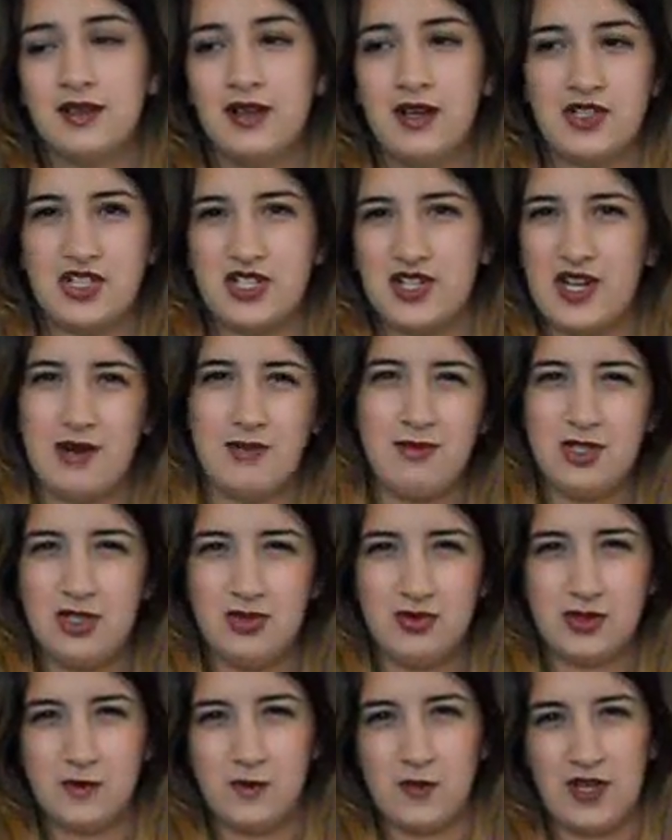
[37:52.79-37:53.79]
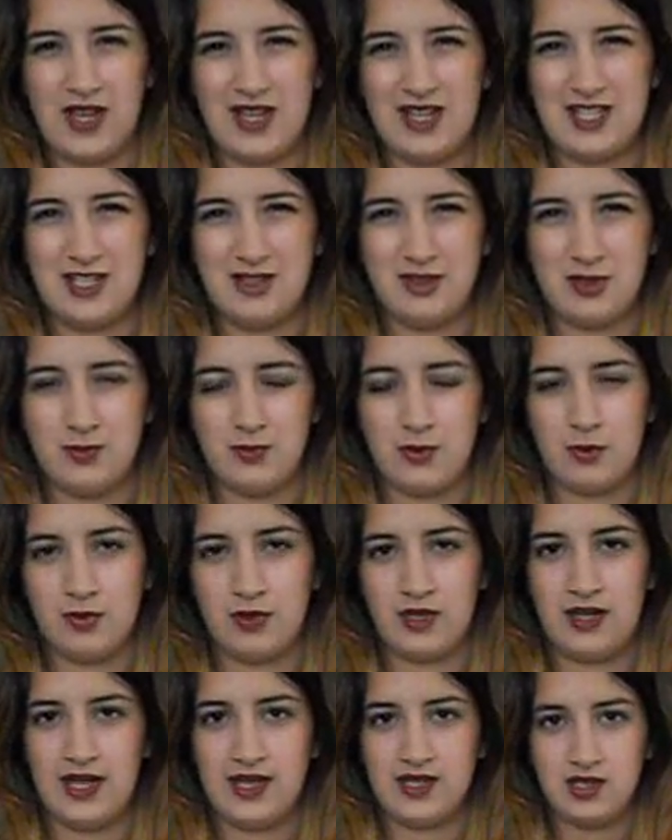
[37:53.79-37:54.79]
I don't know how much it was for kids, it was
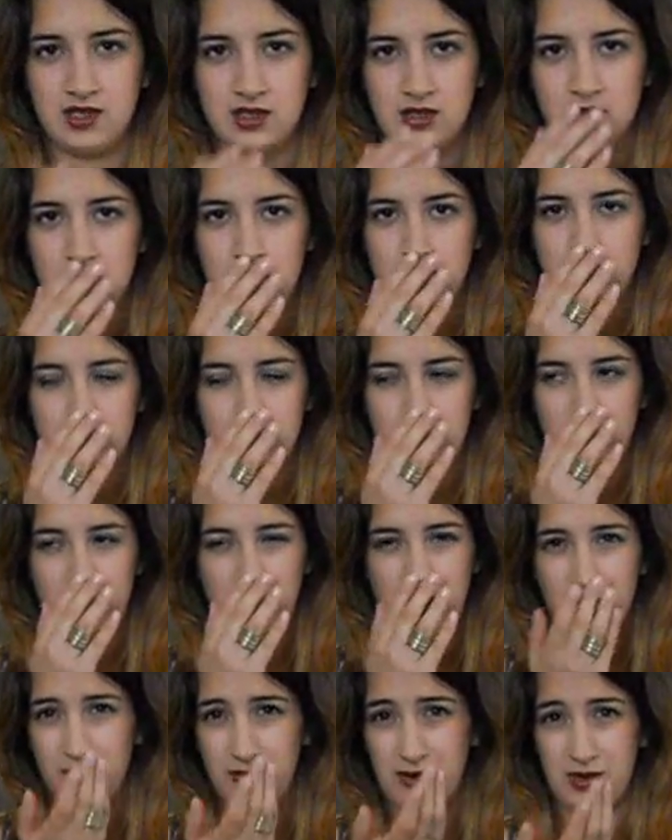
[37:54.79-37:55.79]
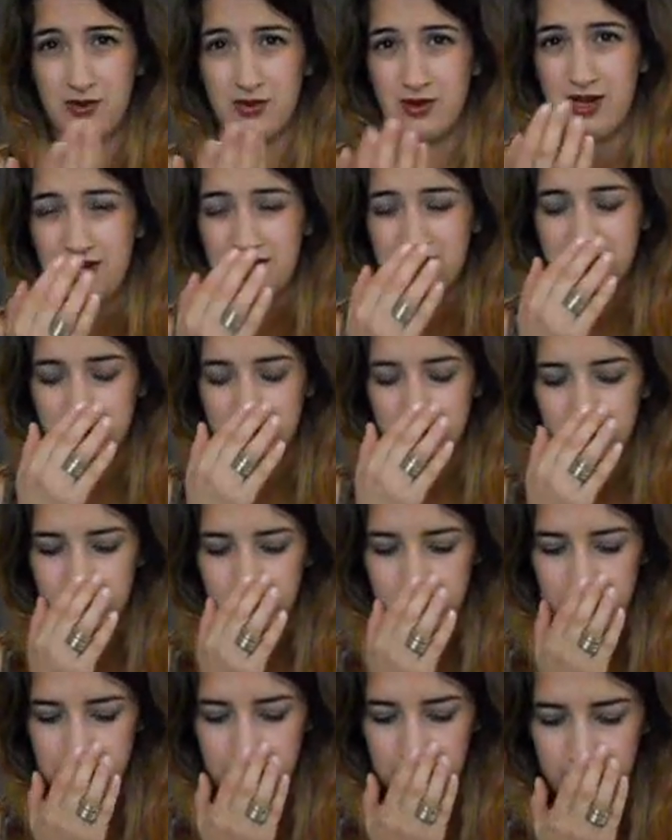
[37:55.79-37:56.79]
probably less than like £3 or less, I'm not
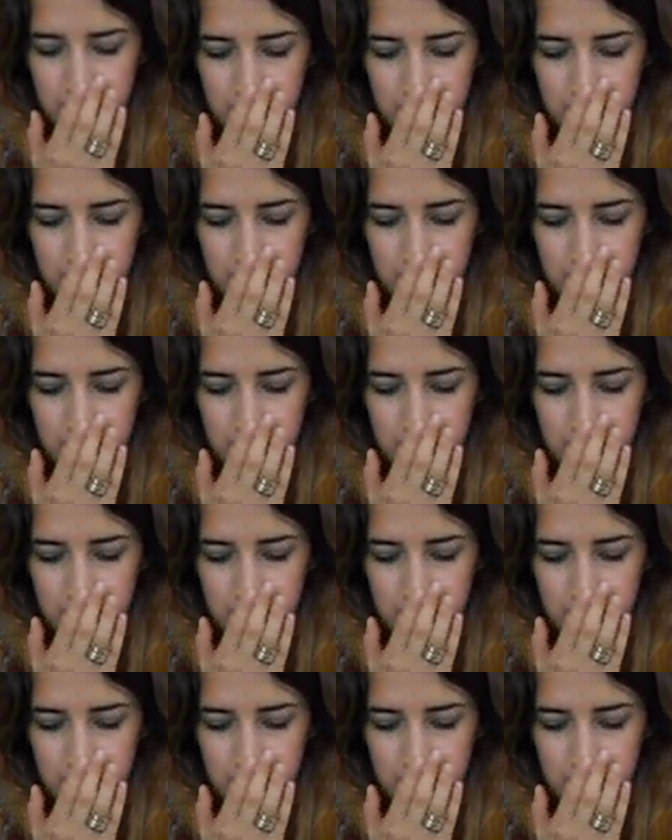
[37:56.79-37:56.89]
sure.